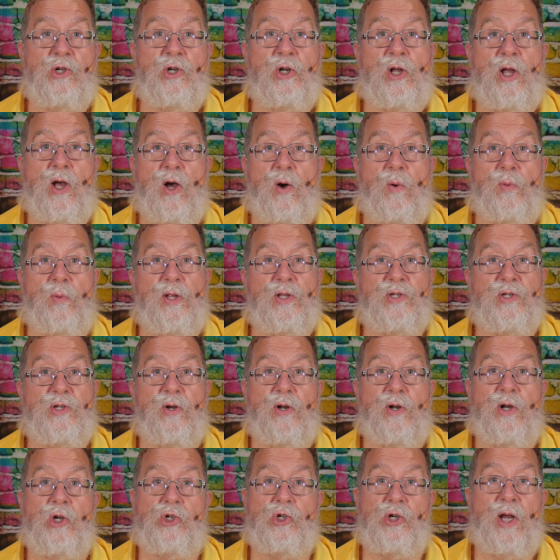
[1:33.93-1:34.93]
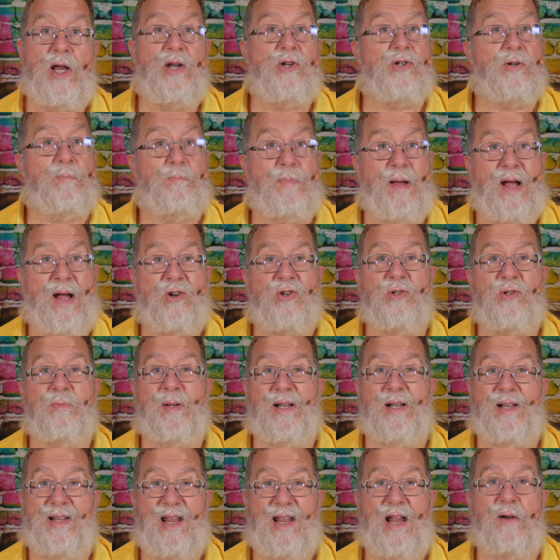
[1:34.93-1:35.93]
code that's going to change
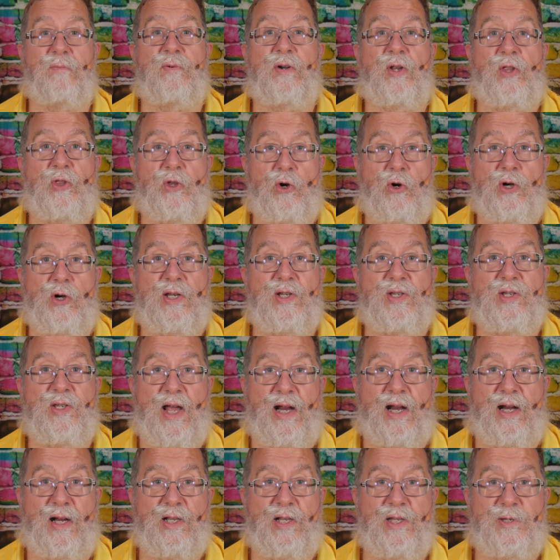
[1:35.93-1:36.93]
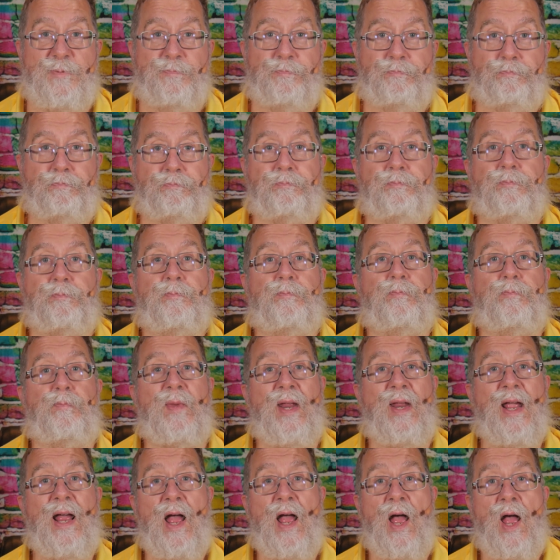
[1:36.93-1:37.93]
approximately every 30 seconds.
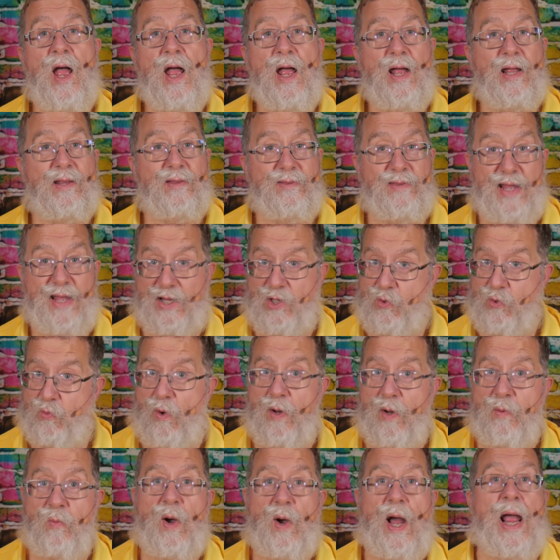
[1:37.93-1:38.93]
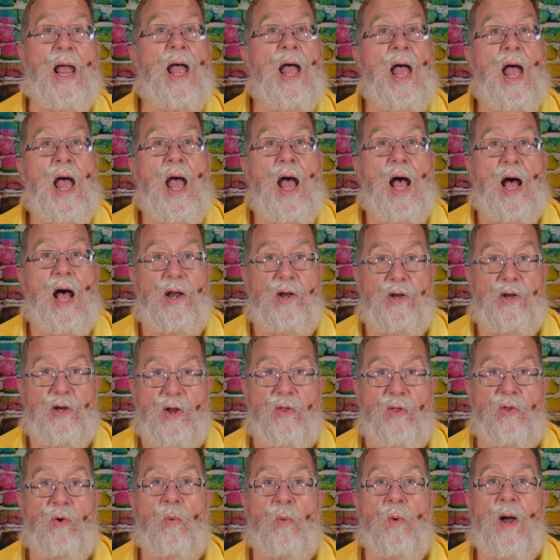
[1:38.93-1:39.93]
That's one way.
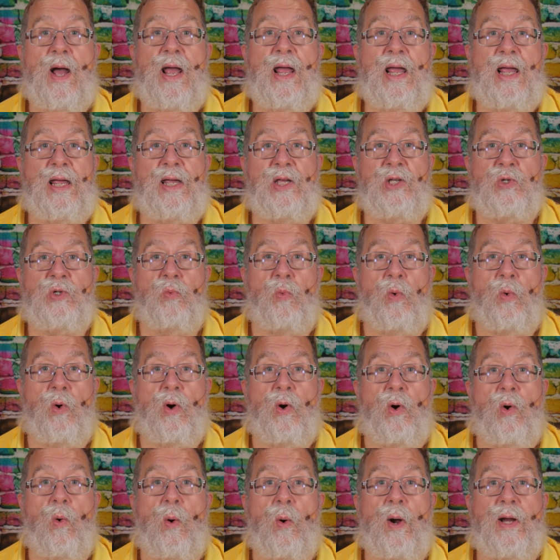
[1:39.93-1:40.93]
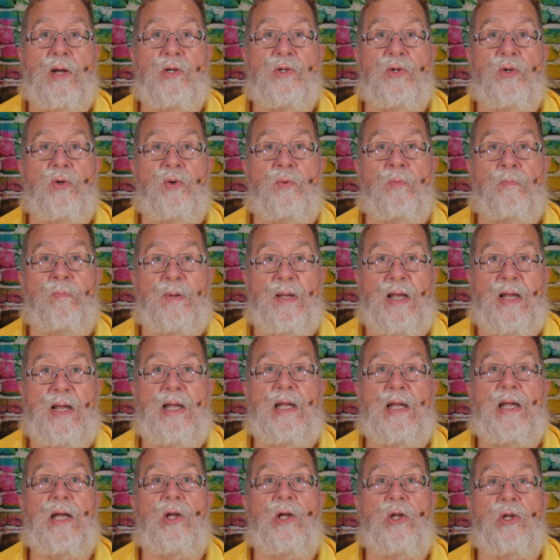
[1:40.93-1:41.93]
Another way is we're going to
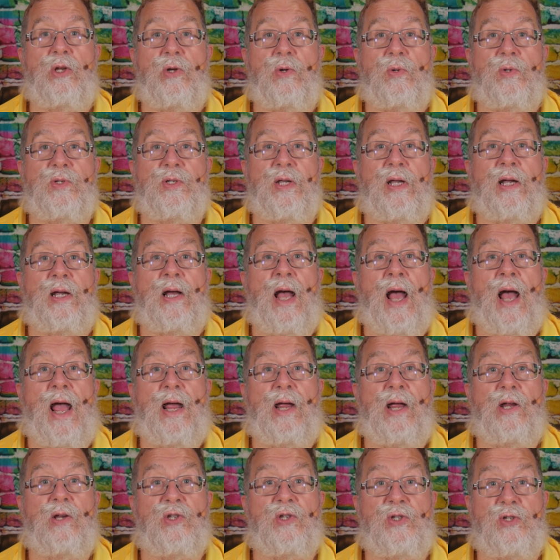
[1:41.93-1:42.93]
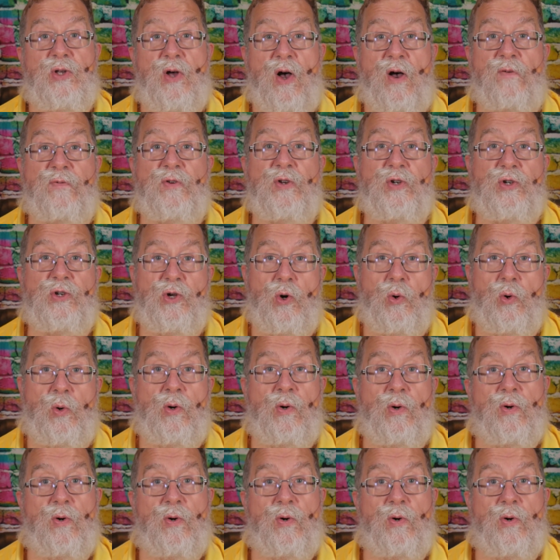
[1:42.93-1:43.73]
be using a soft token or